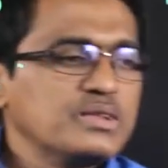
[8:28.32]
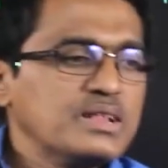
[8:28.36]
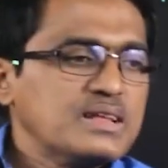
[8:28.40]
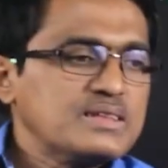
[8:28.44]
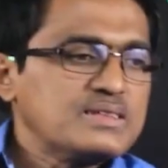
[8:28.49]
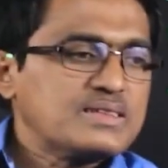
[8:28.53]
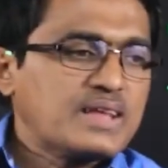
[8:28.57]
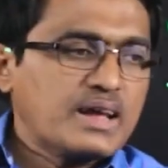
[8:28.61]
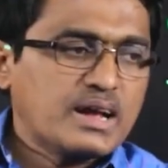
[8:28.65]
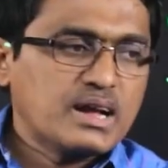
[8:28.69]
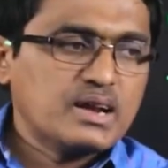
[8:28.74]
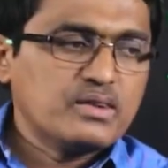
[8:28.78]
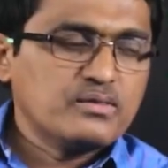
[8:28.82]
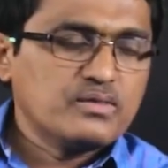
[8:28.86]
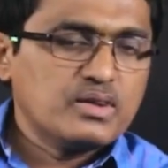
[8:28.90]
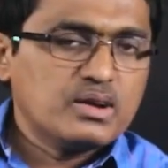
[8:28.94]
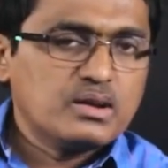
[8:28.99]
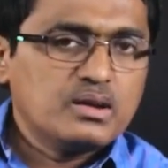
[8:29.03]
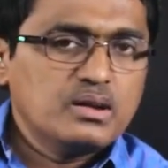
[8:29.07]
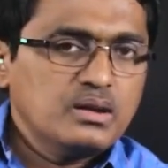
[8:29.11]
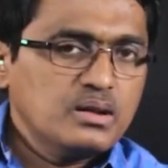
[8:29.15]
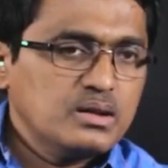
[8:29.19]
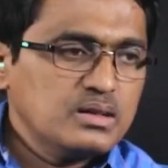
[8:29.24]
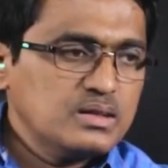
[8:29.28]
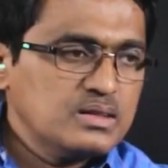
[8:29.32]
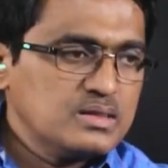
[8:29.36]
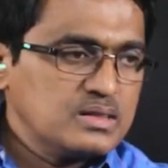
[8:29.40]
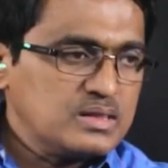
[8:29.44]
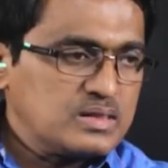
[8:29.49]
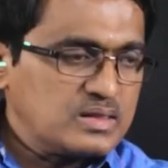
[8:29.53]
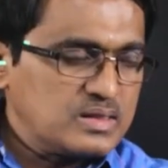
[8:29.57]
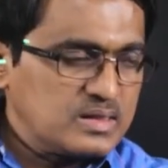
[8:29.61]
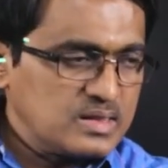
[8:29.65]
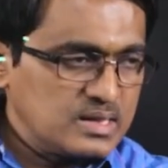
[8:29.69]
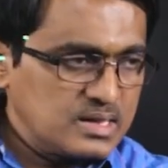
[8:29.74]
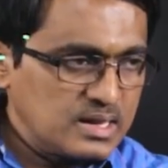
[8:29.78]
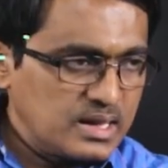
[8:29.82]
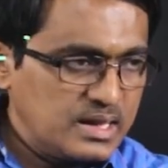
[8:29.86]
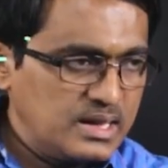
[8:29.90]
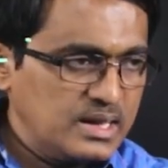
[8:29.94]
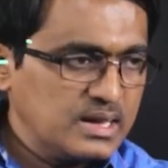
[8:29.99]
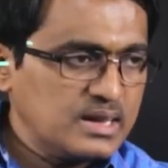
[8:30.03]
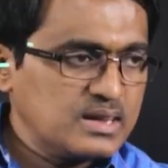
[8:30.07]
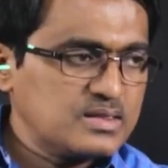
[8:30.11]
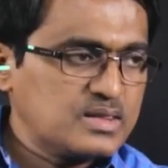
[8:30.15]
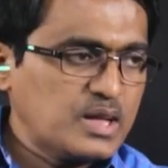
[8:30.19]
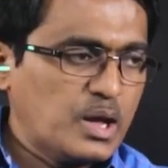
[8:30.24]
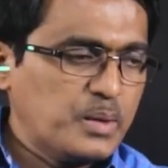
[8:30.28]
to the second one,
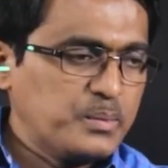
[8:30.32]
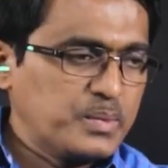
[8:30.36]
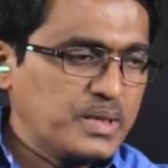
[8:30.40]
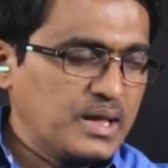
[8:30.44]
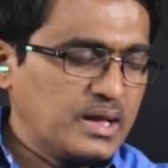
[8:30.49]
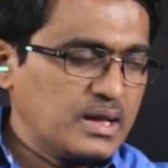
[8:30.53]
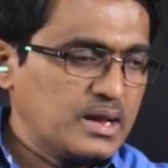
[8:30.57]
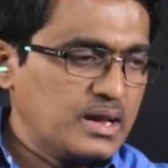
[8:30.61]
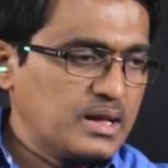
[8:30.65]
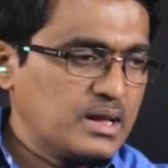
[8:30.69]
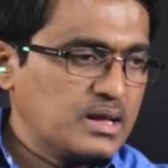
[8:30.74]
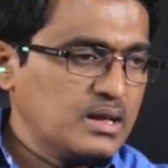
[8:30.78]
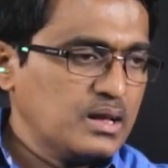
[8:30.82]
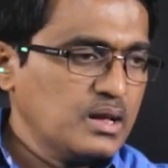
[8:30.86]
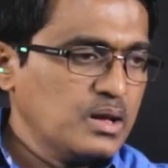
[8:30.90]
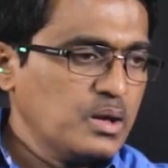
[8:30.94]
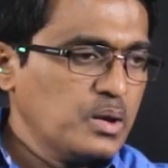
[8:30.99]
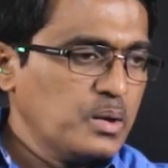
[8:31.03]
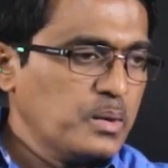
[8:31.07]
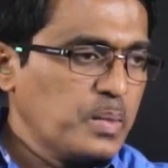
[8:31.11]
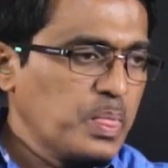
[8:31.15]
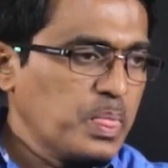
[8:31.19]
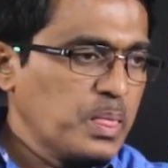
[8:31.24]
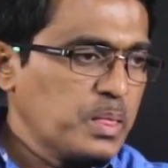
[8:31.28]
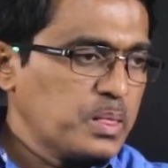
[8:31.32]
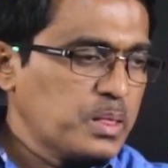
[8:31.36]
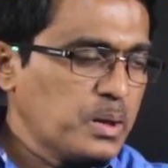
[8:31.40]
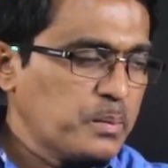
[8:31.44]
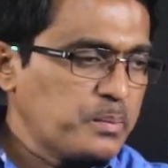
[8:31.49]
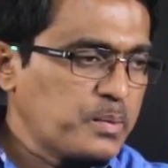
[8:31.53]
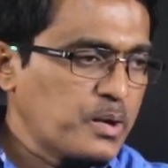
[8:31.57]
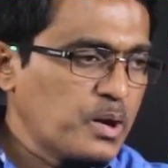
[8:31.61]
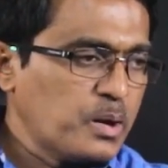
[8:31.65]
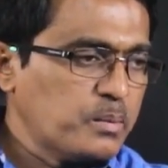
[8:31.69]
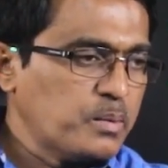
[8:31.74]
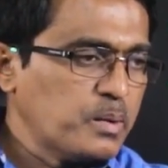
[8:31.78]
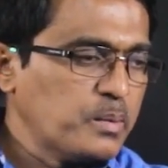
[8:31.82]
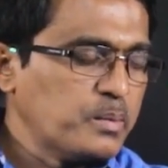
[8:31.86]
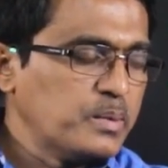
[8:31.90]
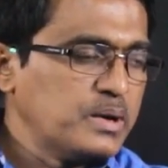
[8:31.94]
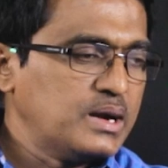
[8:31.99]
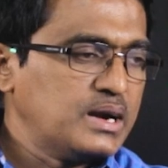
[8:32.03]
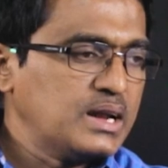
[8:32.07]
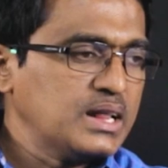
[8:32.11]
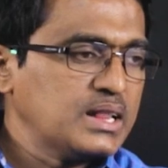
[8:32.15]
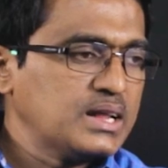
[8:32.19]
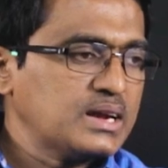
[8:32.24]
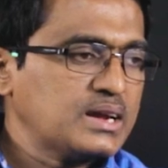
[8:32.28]
here same thing, like the
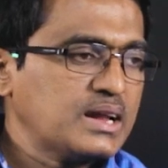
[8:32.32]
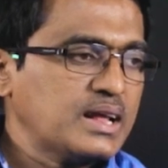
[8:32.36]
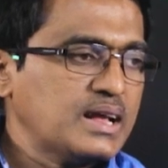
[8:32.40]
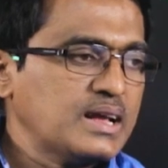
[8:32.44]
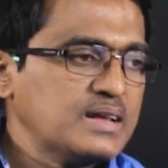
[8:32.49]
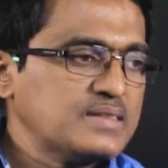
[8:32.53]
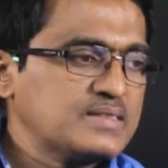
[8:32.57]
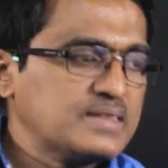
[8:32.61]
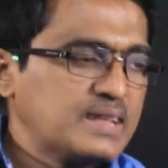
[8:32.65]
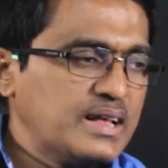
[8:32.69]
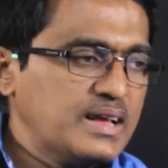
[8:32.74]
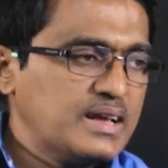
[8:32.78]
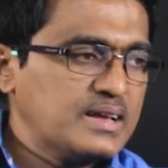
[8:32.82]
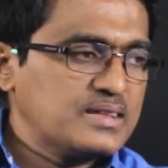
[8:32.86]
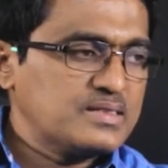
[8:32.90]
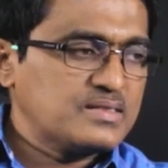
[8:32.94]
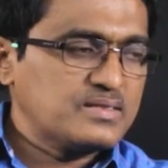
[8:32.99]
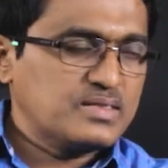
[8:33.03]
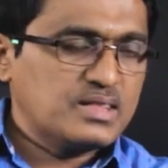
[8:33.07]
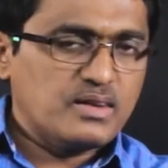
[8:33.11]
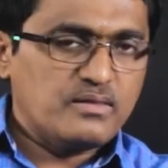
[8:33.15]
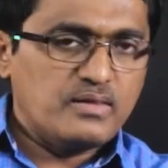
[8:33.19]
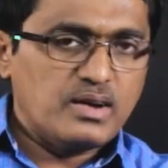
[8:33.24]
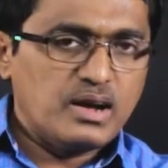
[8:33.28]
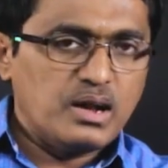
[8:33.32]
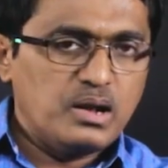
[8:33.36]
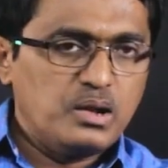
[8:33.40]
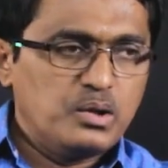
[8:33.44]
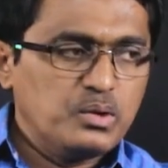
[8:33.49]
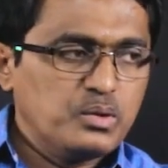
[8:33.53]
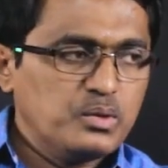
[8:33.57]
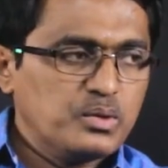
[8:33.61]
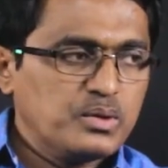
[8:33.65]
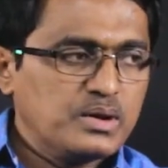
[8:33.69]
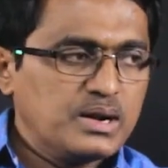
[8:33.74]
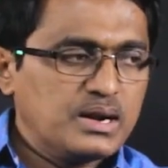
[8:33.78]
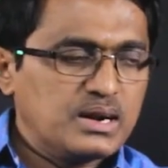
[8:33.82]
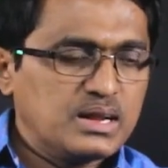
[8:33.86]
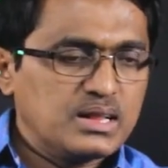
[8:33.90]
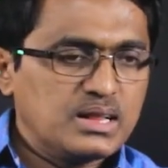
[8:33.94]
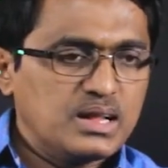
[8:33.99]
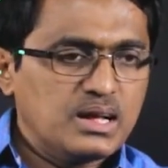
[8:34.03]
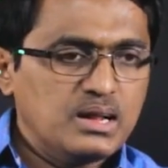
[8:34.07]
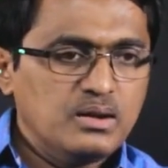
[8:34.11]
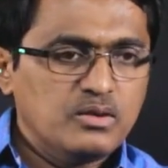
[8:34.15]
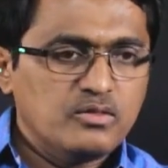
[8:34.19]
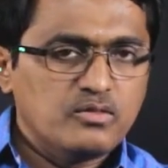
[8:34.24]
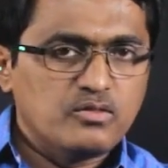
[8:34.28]
probability that x takes the value greater
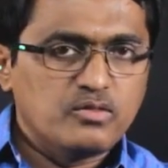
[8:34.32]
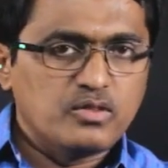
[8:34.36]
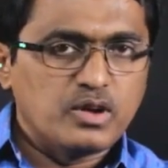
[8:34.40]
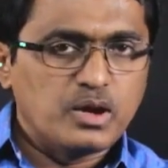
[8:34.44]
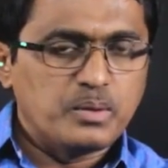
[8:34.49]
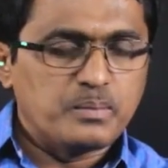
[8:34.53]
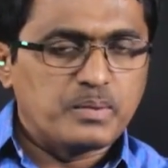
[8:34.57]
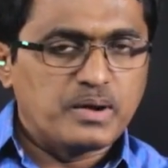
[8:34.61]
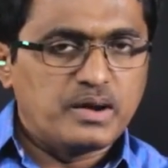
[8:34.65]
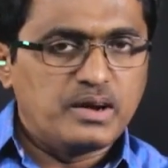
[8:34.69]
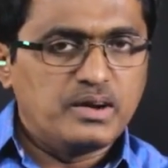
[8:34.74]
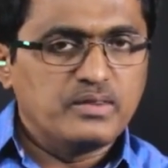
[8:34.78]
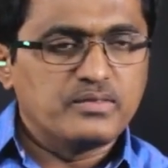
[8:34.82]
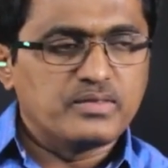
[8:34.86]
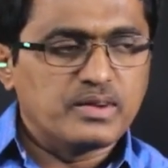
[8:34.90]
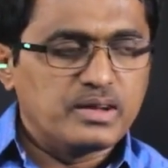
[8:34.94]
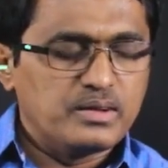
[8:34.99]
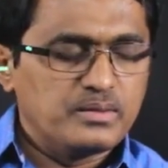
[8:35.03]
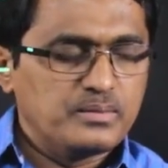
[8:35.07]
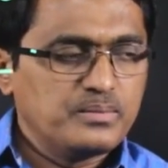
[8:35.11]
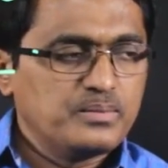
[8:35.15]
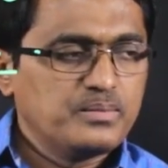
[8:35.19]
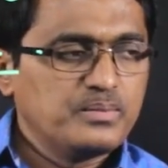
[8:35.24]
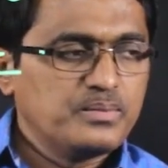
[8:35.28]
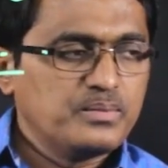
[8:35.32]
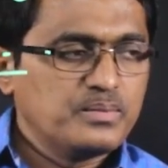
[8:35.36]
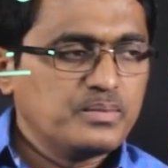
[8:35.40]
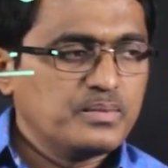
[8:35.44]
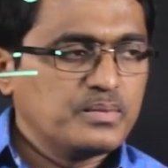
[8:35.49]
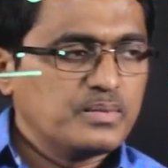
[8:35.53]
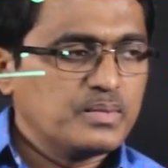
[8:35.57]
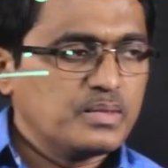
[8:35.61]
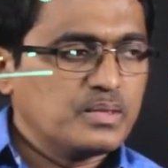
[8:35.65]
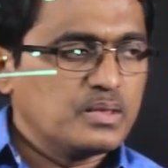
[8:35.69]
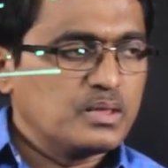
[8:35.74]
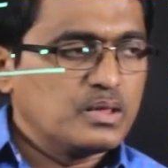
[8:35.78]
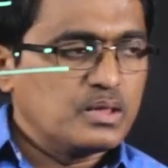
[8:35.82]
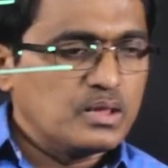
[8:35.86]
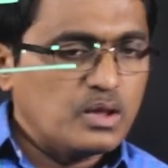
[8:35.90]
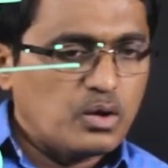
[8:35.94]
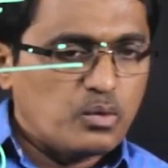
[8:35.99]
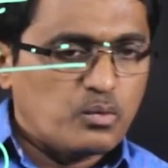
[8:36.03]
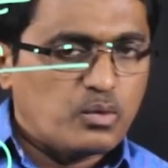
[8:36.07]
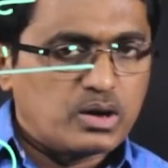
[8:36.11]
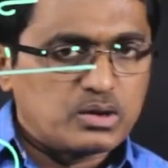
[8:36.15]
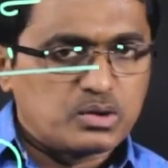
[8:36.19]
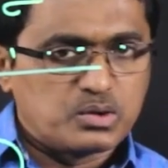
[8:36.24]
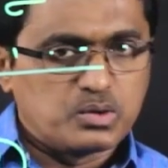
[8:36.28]
than 5.5.
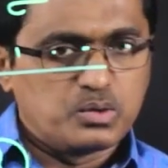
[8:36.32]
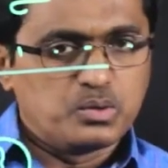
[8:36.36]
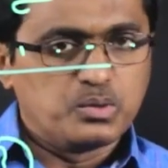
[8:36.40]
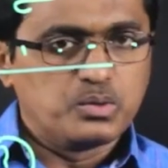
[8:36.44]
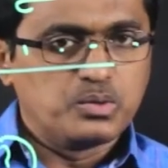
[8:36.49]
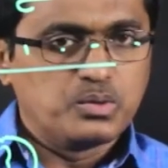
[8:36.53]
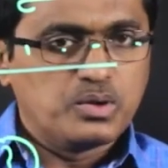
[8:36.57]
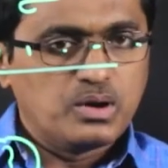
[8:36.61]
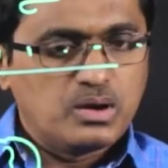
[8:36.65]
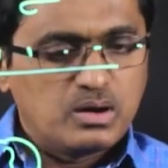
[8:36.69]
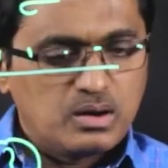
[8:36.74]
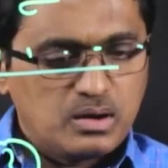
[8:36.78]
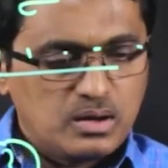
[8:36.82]
Now, what to do?